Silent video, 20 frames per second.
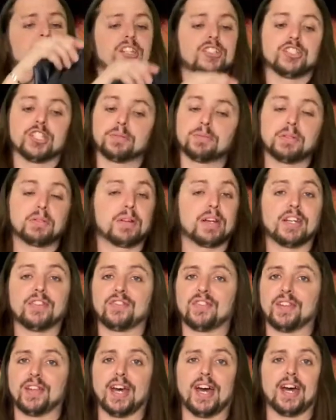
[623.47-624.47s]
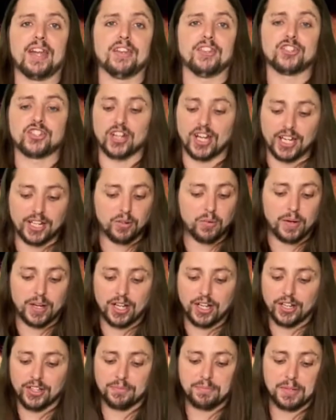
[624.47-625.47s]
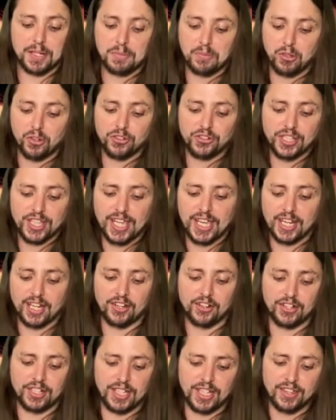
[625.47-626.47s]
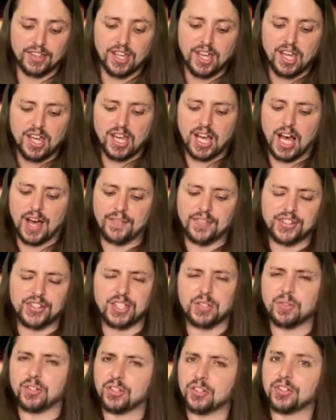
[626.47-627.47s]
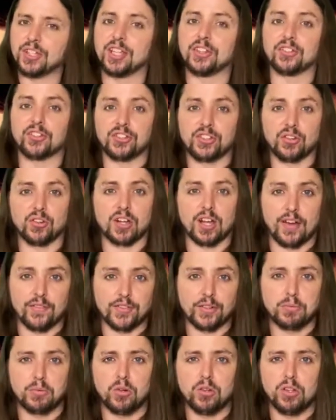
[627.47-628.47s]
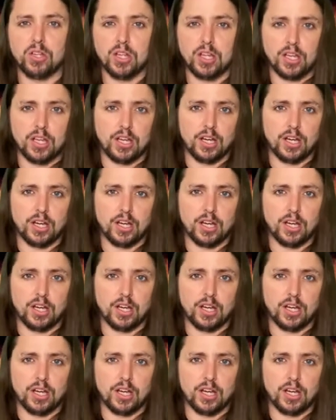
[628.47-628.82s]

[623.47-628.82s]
just be ready for that. Try to wear as minimal as you can underneath. Obviously, you want to do things that are still comfortable.